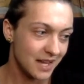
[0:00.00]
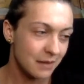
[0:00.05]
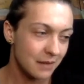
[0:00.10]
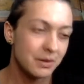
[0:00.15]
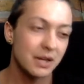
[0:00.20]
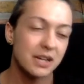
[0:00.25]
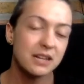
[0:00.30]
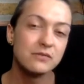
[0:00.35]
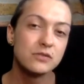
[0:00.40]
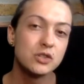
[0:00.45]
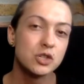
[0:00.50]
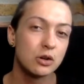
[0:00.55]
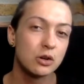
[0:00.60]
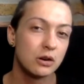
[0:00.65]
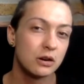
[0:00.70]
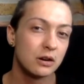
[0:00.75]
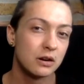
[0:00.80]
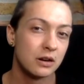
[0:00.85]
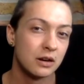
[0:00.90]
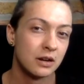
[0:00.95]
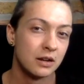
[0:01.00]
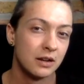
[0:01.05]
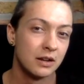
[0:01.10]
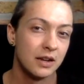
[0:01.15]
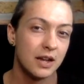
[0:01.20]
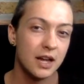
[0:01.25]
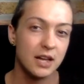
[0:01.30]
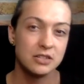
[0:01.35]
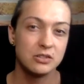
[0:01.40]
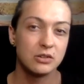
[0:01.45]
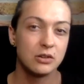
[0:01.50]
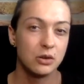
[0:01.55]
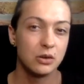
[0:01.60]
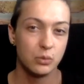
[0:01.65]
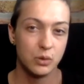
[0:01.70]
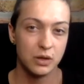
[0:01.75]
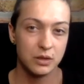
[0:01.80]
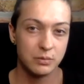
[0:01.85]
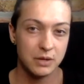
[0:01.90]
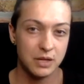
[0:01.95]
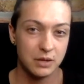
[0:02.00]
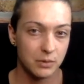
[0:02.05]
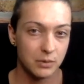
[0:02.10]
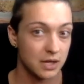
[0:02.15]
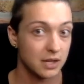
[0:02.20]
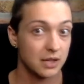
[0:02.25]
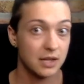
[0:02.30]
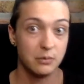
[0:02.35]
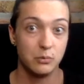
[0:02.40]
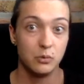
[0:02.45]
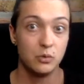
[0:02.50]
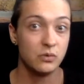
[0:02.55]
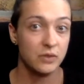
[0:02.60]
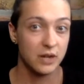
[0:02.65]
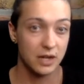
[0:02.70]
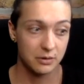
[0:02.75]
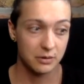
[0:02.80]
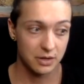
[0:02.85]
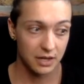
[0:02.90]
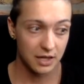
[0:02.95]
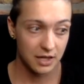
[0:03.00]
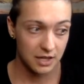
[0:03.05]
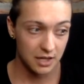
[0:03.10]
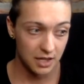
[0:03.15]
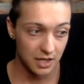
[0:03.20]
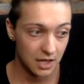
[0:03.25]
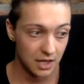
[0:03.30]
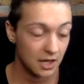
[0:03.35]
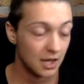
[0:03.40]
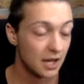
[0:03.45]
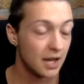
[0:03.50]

I'm not even sure I took it with me when I like moved out again.